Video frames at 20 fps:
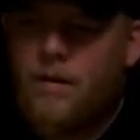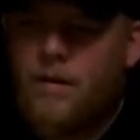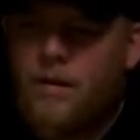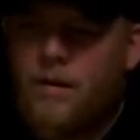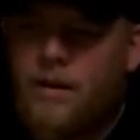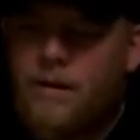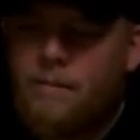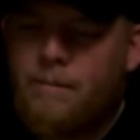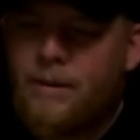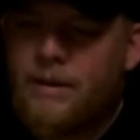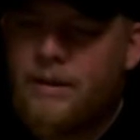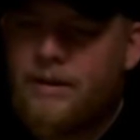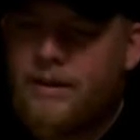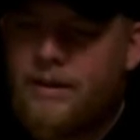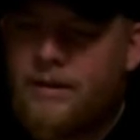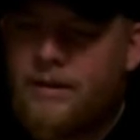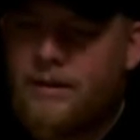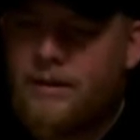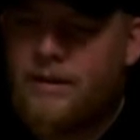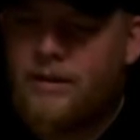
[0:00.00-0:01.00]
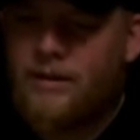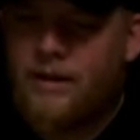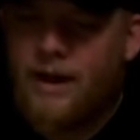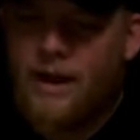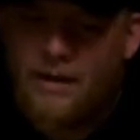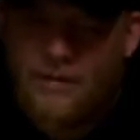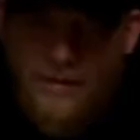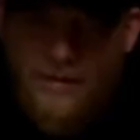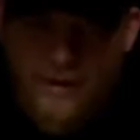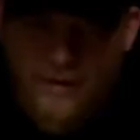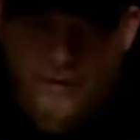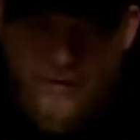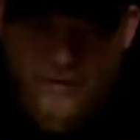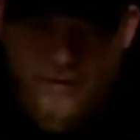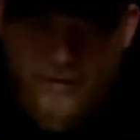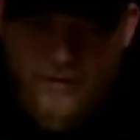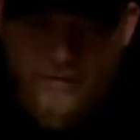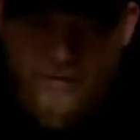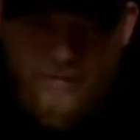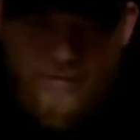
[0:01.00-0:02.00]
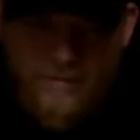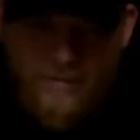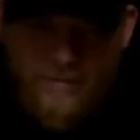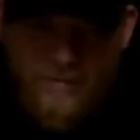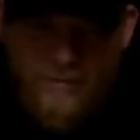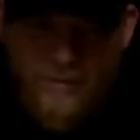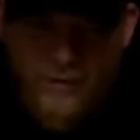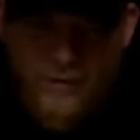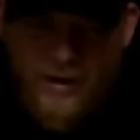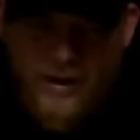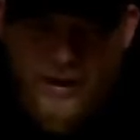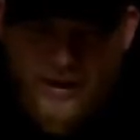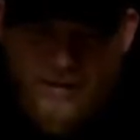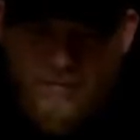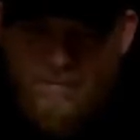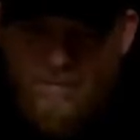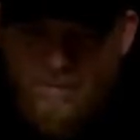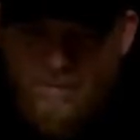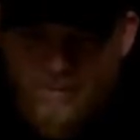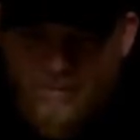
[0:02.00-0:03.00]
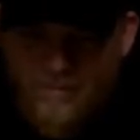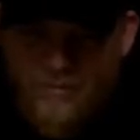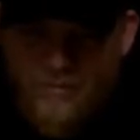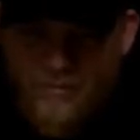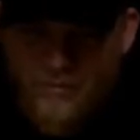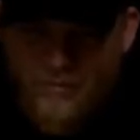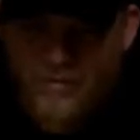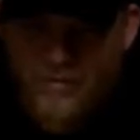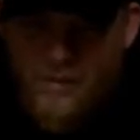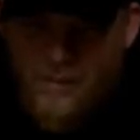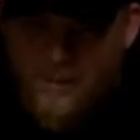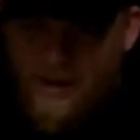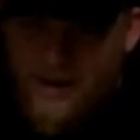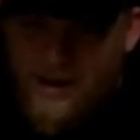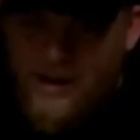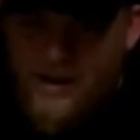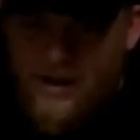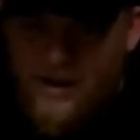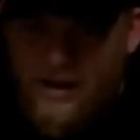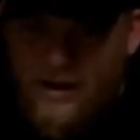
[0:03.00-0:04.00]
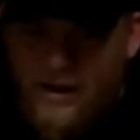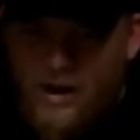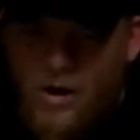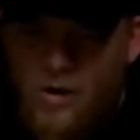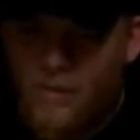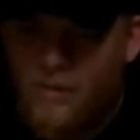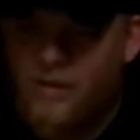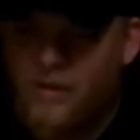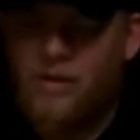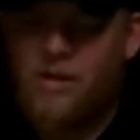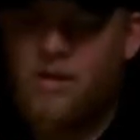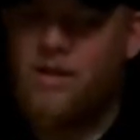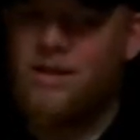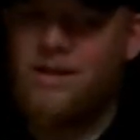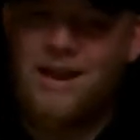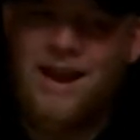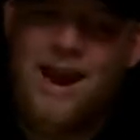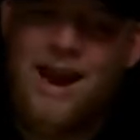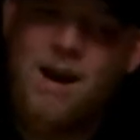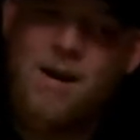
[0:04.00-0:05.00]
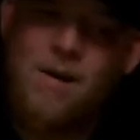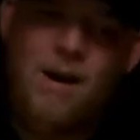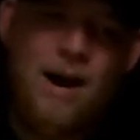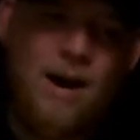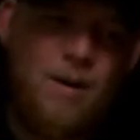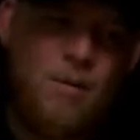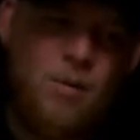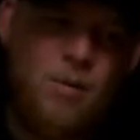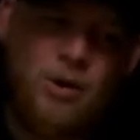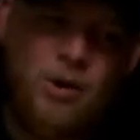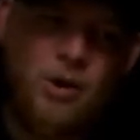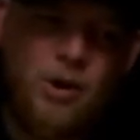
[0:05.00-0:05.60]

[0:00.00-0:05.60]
Limp Bizkit did good, I think, for like the beginning. You know, now you